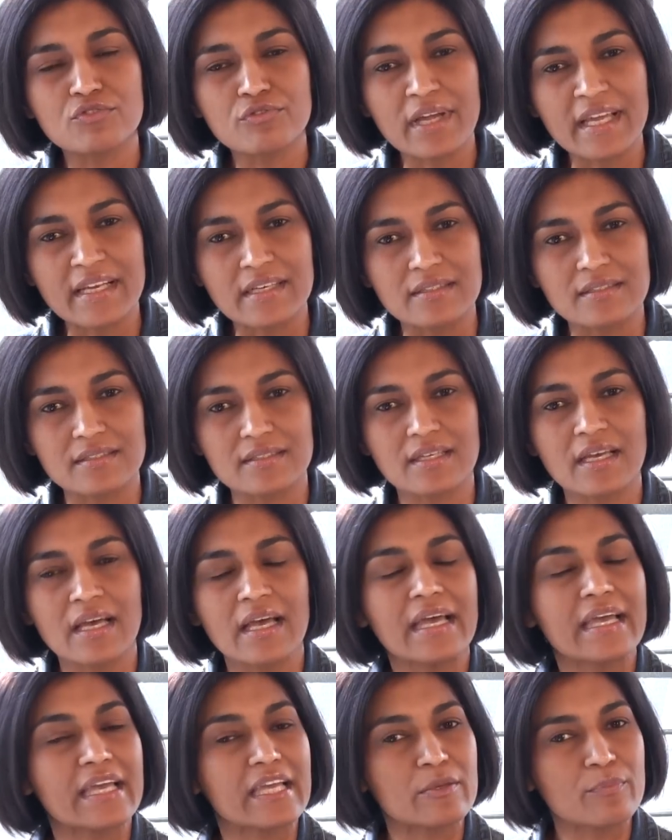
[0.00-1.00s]
trend
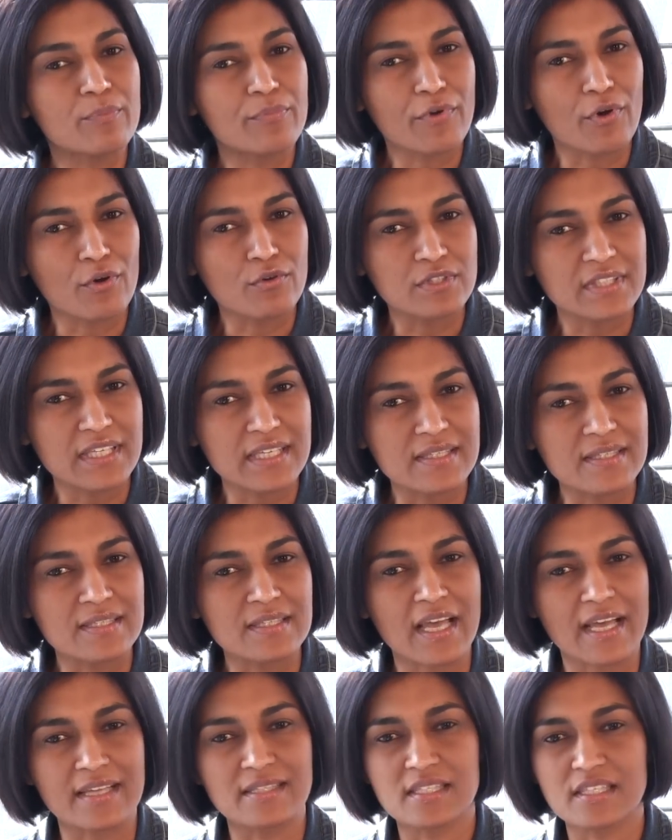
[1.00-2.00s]
in
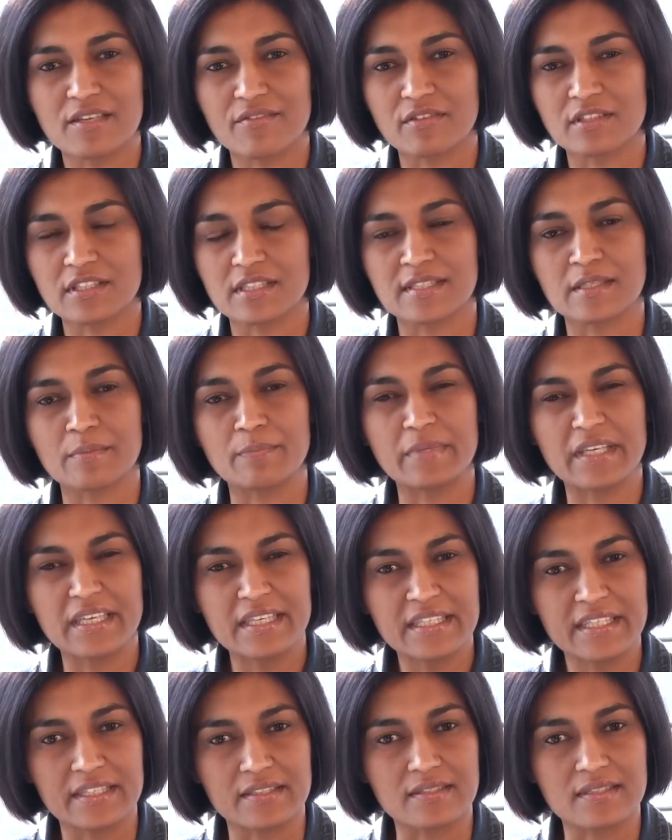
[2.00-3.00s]
protest and civil
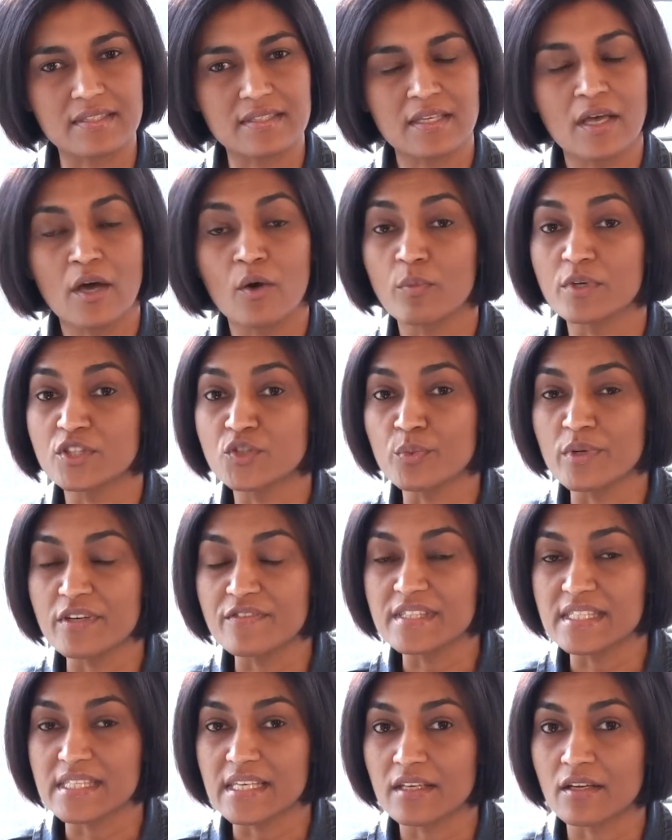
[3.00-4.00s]
disobedience, which
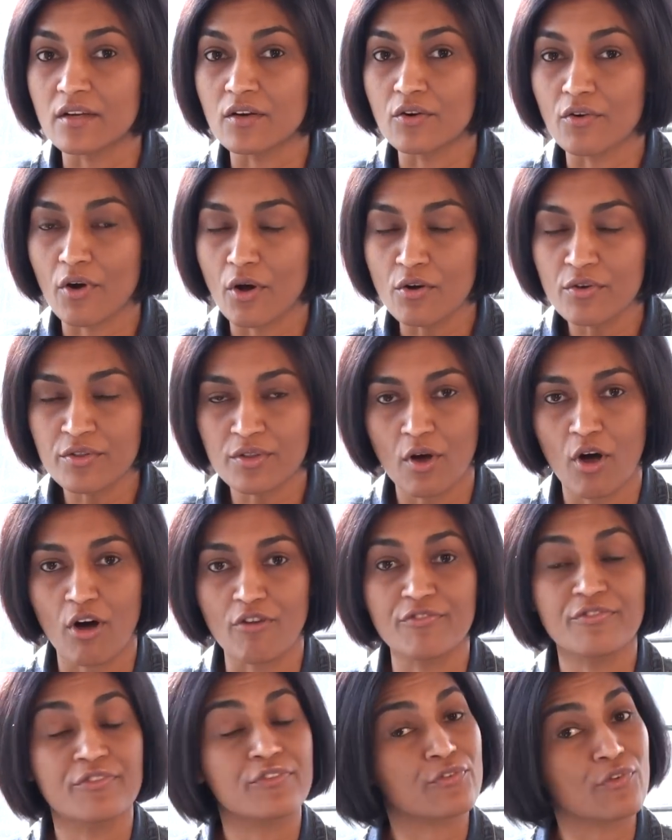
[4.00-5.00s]
we've seen a growth
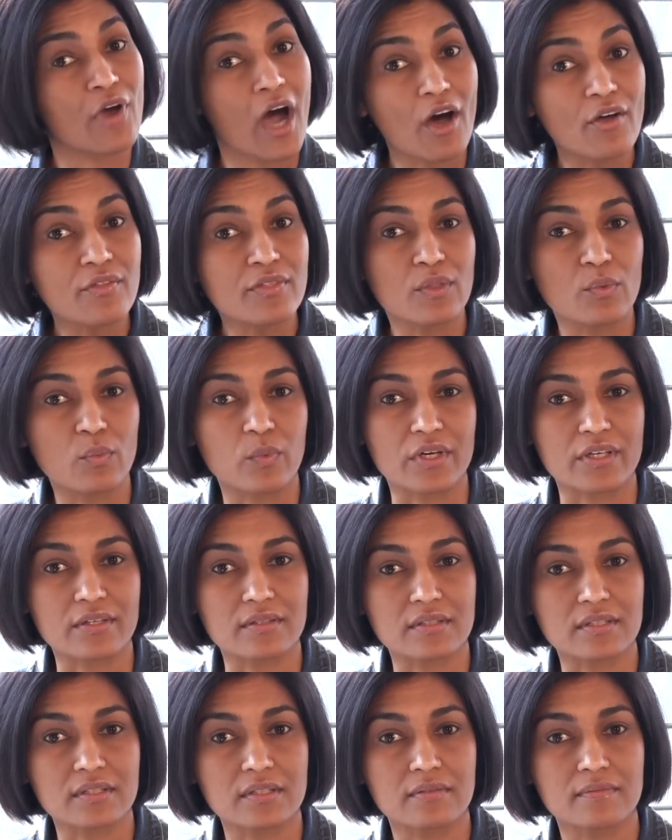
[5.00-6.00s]
of throughout the
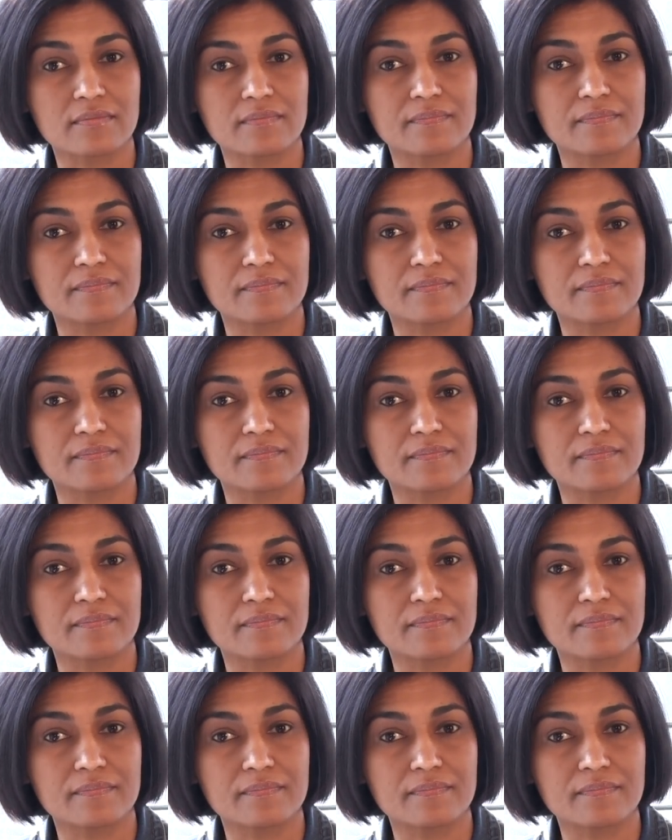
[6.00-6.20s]
world?